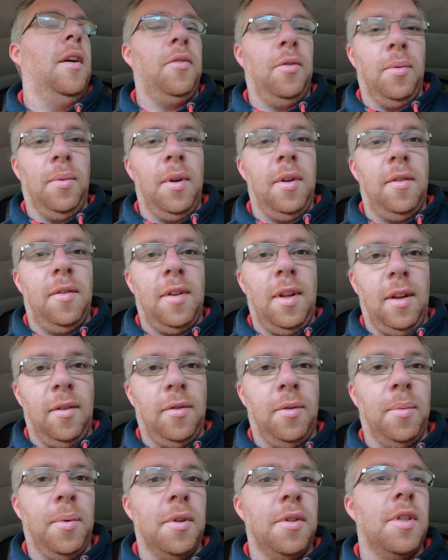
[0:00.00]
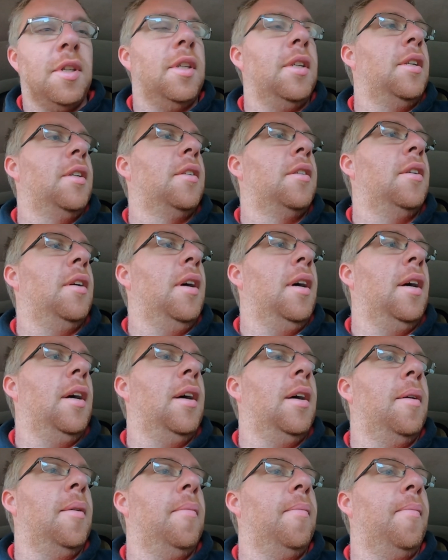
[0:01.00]
As always, thanks for watching.
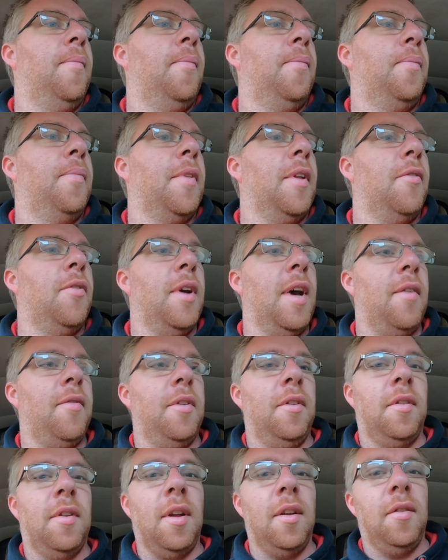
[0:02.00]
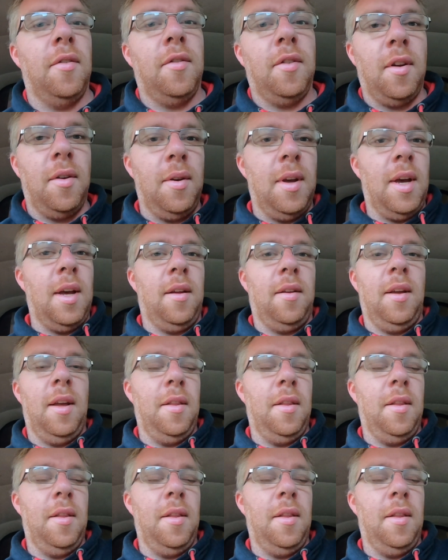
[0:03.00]
If you haven't done so yet,